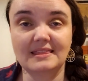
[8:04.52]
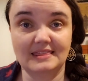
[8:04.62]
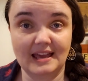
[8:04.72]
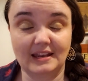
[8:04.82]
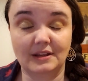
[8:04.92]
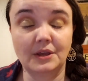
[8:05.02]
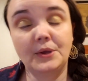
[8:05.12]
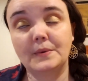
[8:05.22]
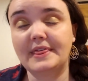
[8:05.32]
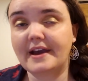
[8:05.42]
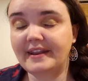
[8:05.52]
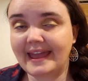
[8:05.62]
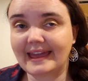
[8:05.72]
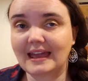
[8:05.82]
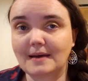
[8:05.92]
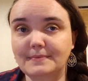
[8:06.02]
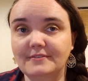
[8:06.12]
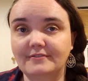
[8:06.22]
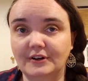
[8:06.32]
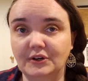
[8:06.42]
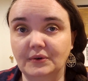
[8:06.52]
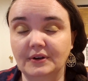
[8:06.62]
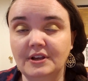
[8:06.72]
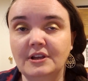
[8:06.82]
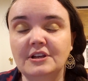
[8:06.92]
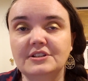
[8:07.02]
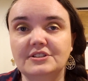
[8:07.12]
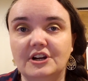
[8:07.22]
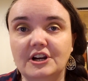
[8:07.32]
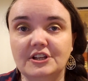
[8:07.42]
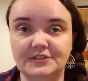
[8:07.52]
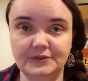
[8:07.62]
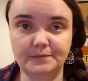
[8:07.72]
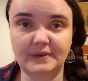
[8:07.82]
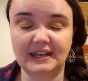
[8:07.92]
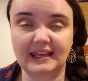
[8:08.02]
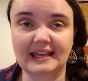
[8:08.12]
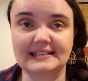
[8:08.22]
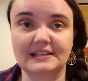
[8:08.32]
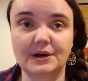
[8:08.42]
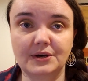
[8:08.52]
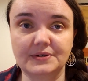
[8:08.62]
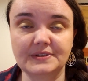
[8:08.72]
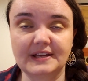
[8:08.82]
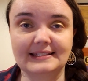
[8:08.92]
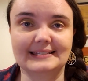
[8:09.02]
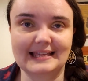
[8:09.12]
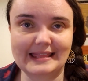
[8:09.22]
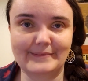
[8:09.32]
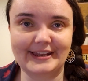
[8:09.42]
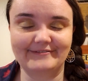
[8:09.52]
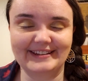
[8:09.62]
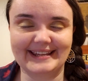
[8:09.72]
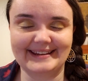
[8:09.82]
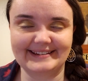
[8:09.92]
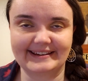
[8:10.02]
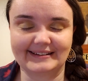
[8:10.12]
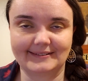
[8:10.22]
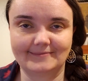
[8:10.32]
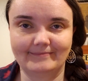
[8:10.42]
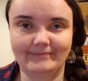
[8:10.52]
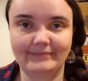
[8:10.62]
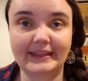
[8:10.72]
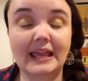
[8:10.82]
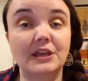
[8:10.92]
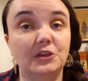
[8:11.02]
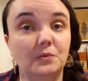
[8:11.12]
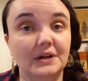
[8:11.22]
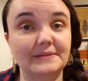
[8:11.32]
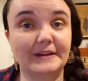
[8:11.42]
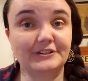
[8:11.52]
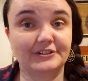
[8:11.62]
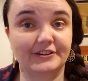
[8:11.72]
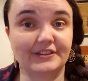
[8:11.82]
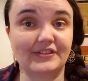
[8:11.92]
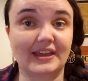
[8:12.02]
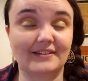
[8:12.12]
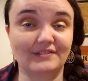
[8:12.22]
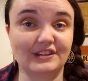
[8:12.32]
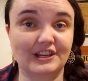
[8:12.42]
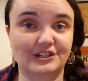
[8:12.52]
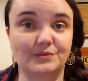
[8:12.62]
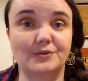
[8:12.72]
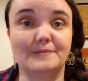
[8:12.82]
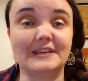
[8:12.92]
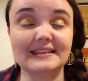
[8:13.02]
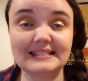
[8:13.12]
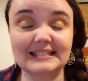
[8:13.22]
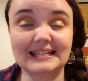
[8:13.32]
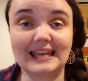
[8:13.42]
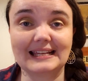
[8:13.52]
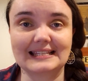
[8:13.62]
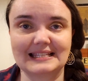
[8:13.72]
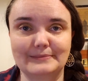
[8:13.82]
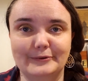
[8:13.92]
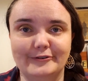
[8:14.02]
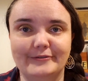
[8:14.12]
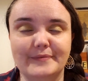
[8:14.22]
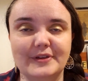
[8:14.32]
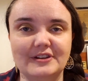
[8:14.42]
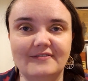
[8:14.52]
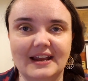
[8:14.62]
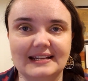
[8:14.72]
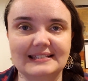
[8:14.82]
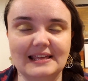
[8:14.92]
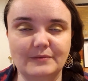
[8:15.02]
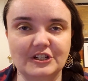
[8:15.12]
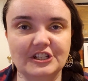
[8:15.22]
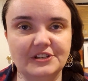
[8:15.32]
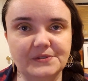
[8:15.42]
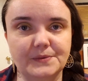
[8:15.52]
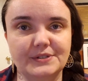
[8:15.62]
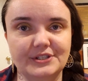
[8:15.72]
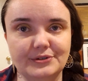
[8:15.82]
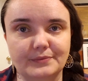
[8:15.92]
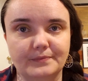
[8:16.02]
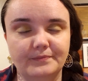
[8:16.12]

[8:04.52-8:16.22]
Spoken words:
Then, without hanging up the phone, start a Zoom meeting as the host and send them an invitation. You want to make sure that the invitation will be easily accessible from the device they want to use with Zoom.